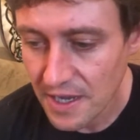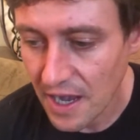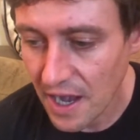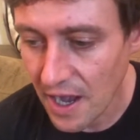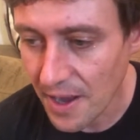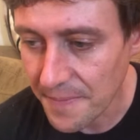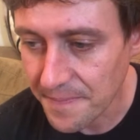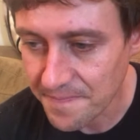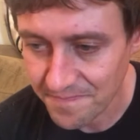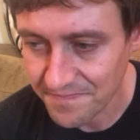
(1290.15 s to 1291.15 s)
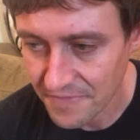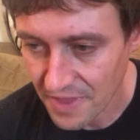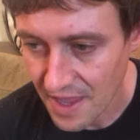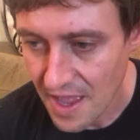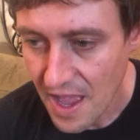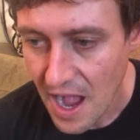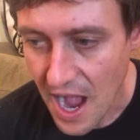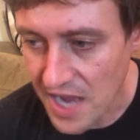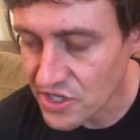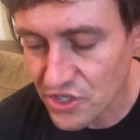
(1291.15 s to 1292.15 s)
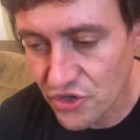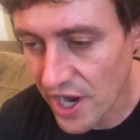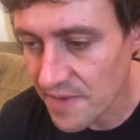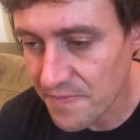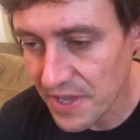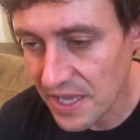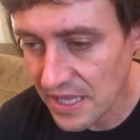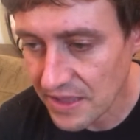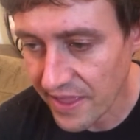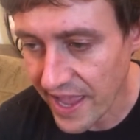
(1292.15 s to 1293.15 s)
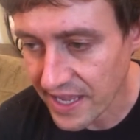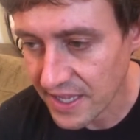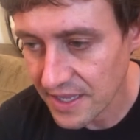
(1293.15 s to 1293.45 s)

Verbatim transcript: Um, I just try to be like,